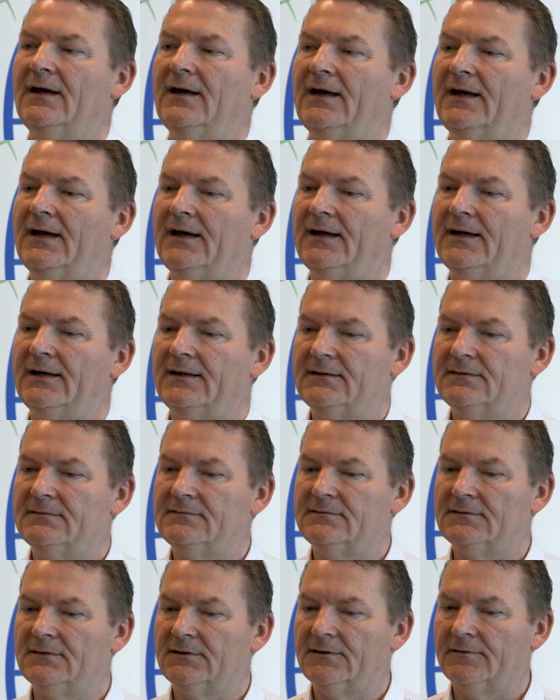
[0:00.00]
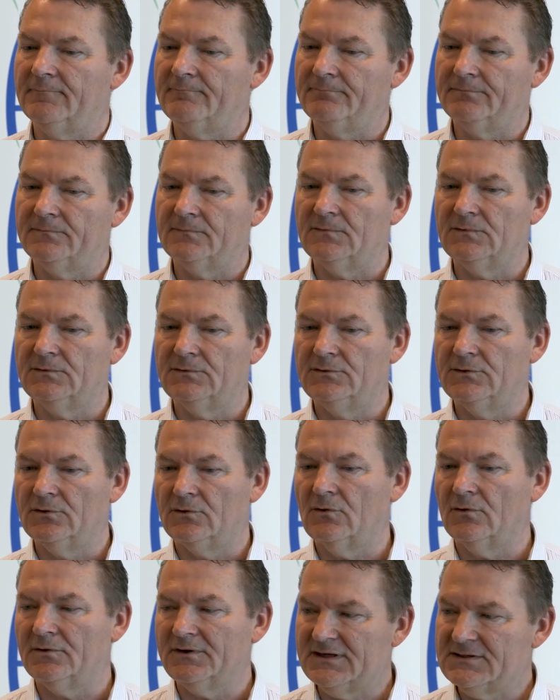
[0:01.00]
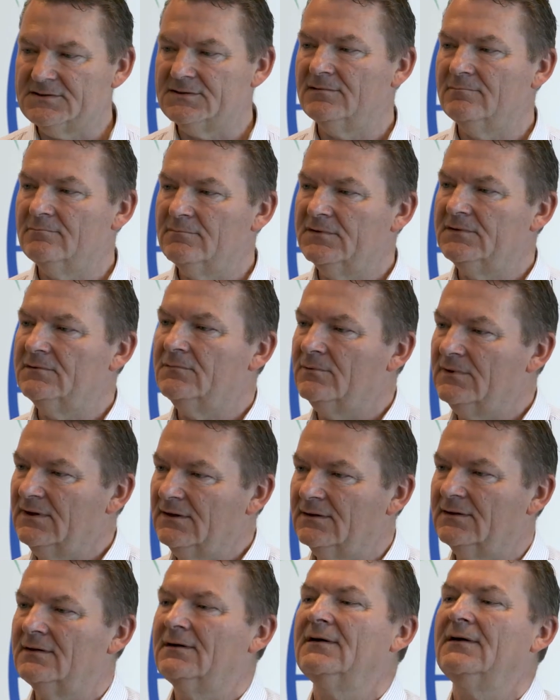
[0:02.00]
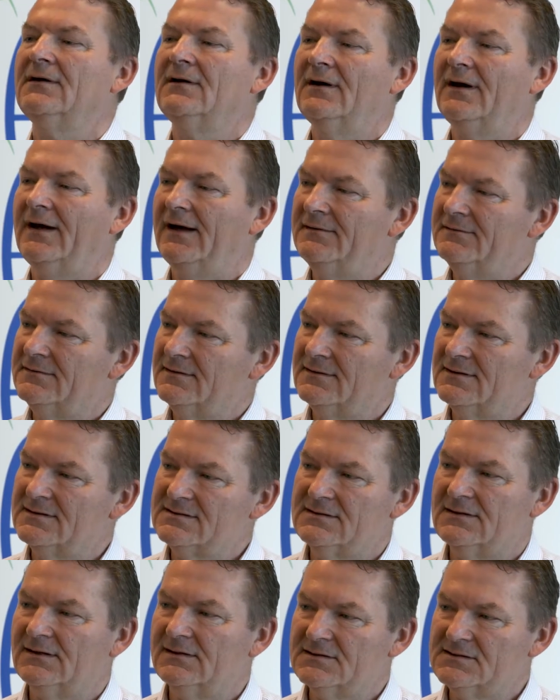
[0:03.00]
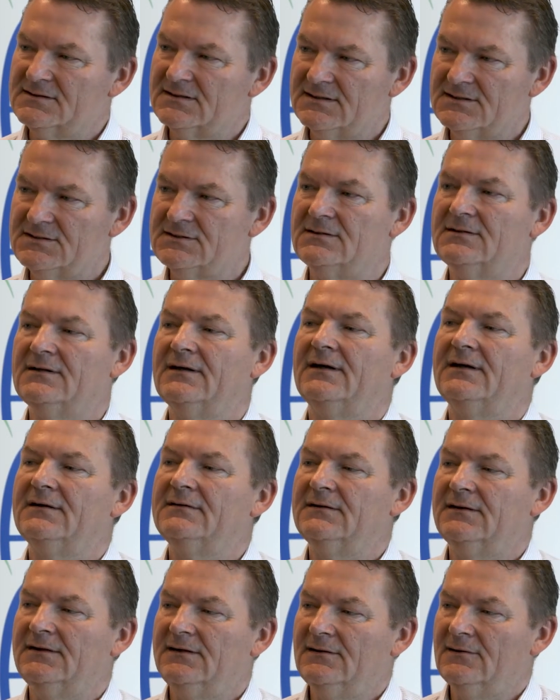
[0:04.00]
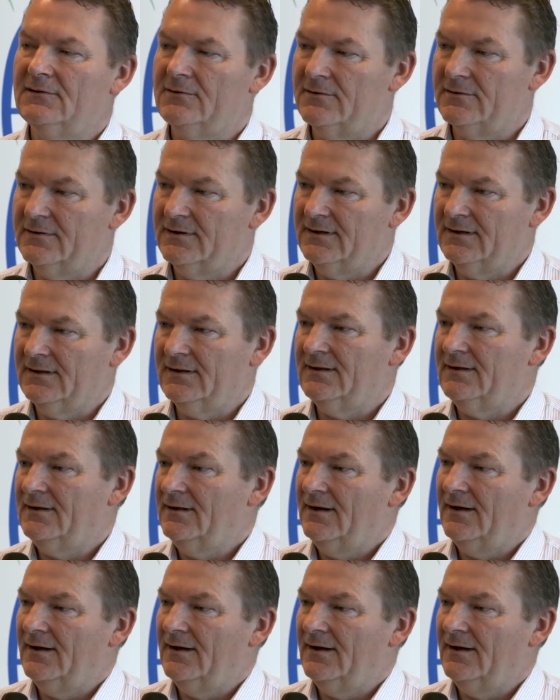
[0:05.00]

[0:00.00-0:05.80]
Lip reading: And the connection between internationalization and e-learning,